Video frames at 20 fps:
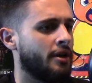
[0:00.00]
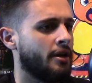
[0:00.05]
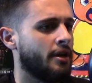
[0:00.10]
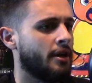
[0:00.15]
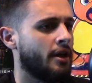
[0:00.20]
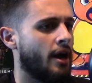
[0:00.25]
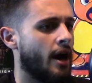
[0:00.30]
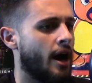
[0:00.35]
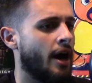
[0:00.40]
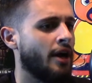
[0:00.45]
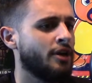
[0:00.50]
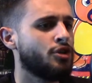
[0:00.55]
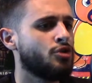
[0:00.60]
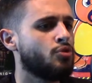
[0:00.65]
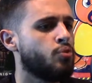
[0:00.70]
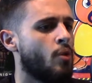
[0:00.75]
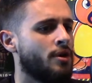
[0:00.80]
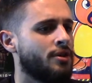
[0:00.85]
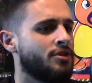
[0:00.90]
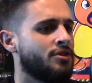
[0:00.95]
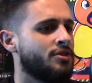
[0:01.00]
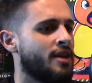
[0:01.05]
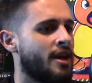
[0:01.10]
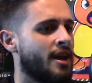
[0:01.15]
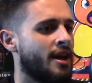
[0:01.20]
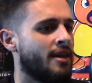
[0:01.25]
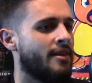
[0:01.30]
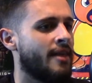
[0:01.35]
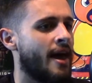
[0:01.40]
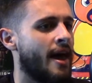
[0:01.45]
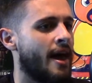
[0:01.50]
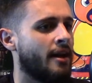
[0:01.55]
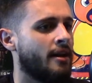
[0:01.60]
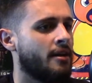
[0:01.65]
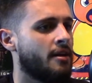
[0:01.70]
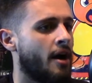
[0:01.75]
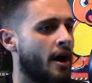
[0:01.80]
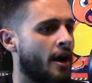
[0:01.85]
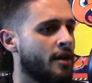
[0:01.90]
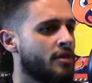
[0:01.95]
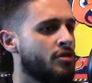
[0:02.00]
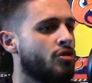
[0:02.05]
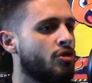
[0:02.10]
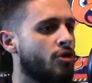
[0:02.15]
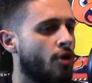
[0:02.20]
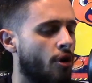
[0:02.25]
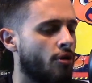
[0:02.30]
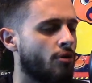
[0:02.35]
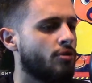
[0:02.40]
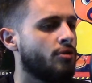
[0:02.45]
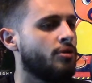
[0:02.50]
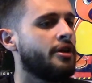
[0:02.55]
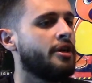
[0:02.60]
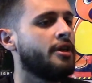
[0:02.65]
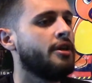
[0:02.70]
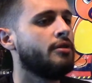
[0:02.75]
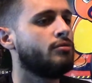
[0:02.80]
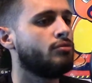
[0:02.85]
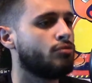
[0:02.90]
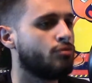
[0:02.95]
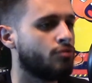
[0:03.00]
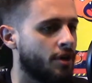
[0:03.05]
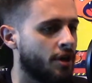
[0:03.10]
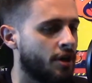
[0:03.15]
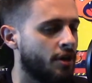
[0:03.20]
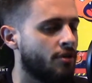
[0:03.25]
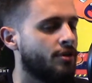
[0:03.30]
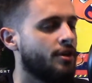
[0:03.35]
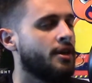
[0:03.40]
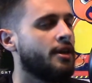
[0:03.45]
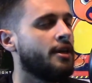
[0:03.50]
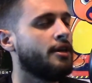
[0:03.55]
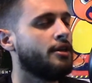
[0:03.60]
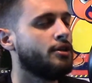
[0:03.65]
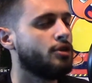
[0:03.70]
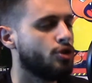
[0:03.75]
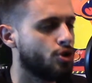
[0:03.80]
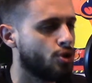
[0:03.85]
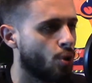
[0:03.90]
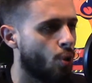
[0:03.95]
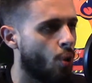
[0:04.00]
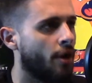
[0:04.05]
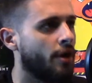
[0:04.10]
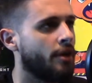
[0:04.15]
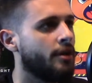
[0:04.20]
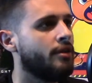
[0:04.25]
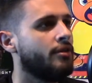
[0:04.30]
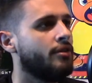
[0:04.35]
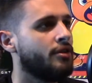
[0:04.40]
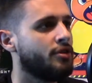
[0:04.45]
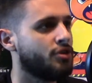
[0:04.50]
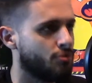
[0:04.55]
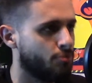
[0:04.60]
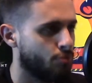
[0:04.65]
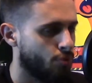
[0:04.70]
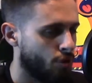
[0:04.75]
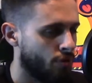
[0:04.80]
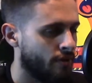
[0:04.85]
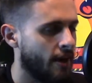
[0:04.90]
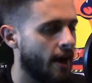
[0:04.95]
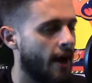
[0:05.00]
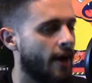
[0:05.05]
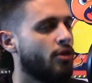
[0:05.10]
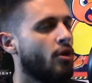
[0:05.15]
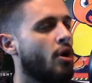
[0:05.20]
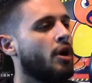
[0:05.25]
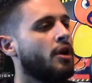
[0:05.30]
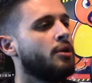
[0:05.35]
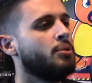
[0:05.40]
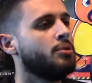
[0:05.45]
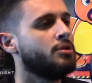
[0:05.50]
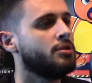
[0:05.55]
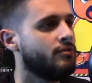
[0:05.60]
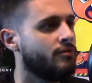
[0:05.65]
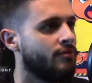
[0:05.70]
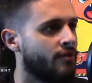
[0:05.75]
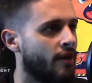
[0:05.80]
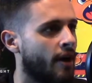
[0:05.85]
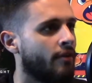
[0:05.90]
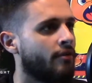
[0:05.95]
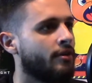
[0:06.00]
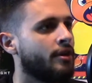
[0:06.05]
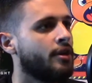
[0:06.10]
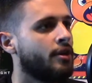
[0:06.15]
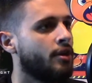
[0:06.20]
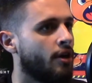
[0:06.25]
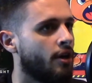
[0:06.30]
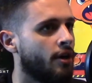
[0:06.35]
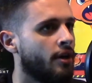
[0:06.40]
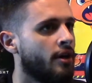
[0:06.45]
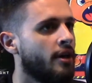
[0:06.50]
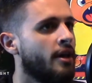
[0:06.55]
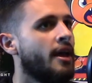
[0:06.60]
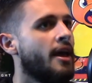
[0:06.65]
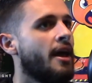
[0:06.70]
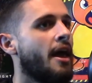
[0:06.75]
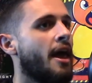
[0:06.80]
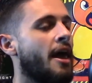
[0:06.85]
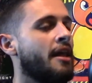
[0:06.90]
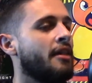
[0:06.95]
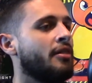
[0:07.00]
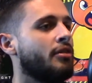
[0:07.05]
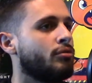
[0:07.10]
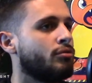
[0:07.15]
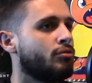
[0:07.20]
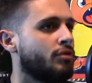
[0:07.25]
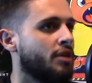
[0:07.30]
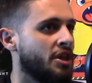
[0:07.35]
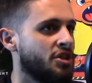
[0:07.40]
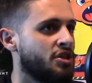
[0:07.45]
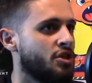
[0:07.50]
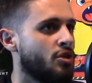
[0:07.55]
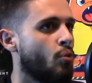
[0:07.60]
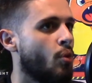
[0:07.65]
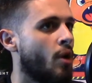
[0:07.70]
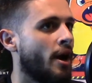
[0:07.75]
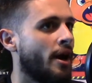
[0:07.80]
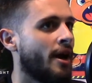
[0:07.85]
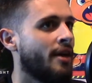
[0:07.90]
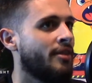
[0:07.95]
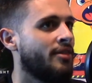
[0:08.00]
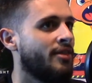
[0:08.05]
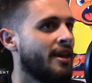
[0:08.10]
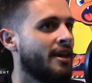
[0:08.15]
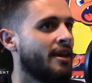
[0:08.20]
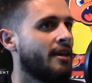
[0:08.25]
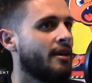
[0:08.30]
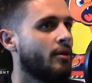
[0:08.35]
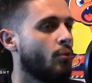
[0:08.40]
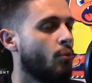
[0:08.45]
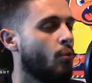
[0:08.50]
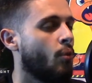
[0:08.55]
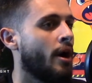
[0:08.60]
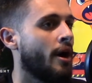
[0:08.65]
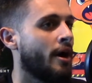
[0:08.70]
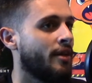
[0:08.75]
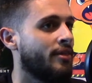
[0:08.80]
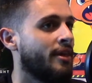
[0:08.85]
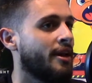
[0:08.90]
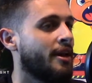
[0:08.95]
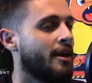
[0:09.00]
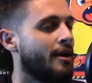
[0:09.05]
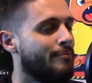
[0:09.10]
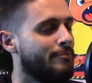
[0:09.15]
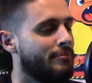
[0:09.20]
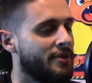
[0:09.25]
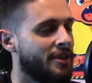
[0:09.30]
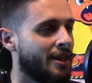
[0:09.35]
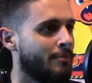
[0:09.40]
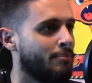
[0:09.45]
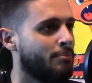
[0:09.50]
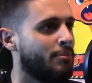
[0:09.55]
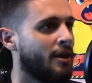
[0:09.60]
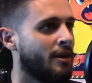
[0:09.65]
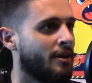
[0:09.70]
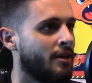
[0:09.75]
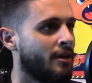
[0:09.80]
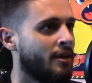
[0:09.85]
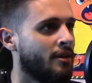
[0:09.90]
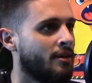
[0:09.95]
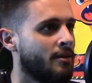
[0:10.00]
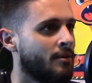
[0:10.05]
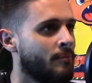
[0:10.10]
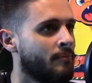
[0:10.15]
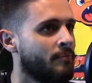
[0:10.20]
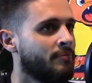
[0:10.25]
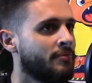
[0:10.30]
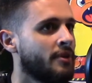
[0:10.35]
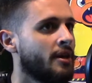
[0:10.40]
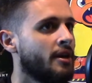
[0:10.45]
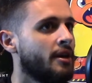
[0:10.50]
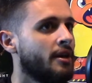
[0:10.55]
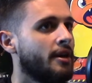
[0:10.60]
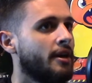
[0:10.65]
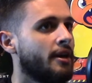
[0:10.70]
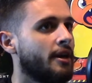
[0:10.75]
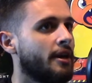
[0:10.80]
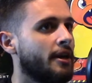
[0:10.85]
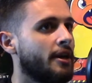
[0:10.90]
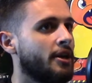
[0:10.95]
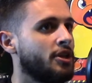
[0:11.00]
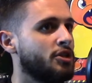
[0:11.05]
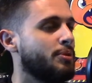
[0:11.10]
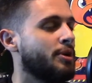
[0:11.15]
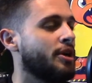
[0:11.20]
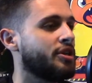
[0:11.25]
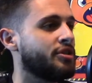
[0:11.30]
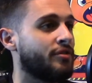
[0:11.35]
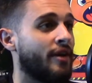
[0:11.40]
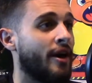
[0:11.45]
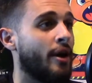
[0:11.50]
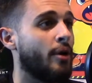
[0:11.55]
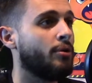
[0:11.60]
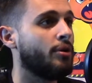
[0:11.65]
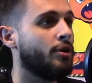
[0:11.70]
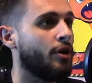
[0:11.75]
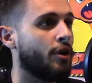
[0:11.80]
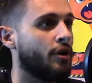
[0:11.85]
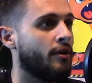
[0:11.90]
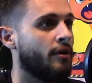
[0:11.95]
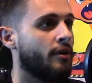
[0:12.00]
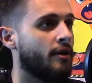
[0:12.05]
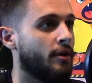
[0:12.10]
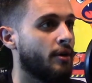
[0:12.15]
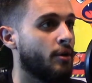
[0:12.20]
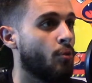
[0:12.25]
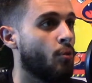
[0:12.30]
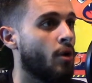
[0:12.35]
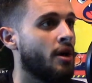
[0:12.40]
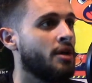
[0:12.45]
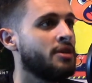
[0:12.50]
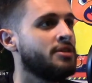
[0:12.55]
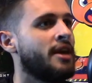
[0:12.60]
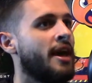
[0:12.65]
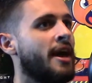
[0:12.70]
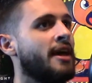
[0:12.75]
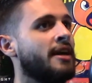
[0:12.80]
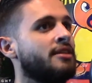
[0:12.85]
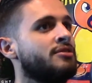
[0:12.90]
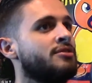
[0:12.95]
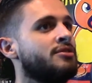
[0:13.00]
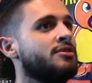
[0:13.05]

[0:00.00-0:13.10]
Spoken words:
I just want to say that I thoroughly, really enjoyed this movie. I thought it was very good, and the reason why I think I'm nitpicking is because of how good it was and